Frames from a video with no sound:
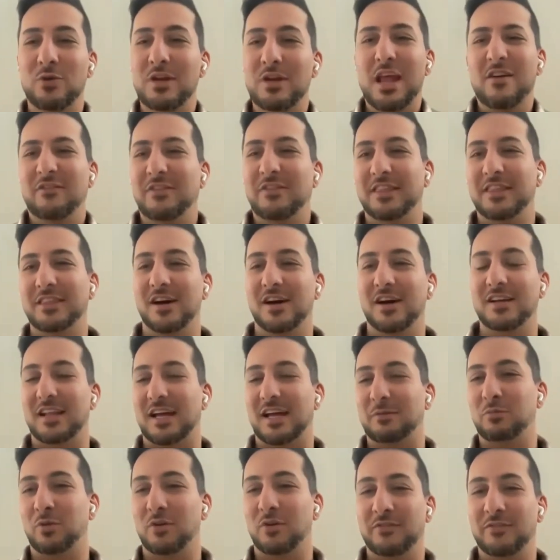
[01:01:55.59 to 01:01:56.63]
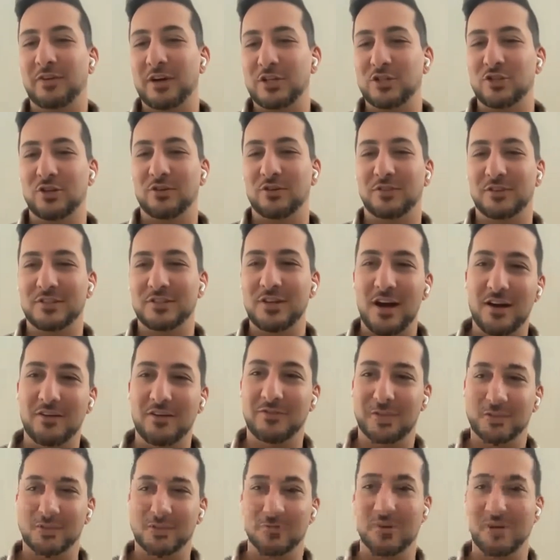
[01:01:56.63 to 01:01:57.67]
We never thought like professional
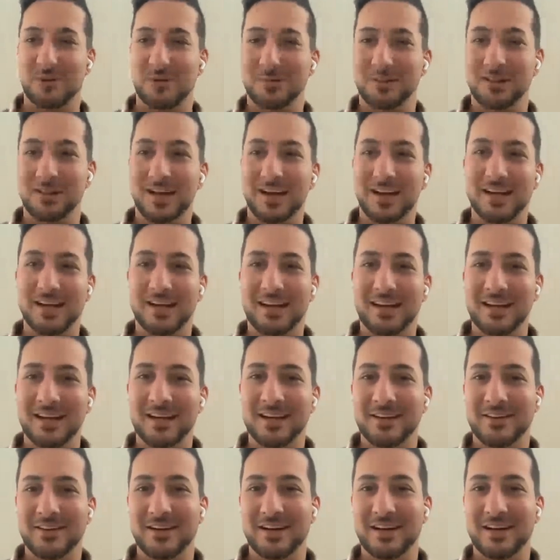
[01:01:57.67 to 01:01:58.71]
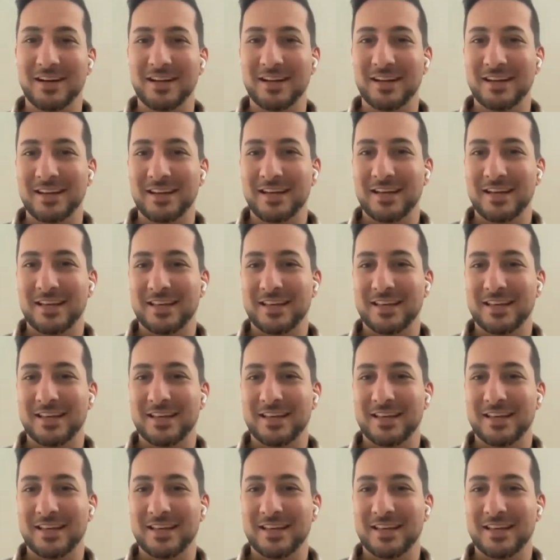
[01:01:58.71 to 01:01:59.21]
photographers would apply, right?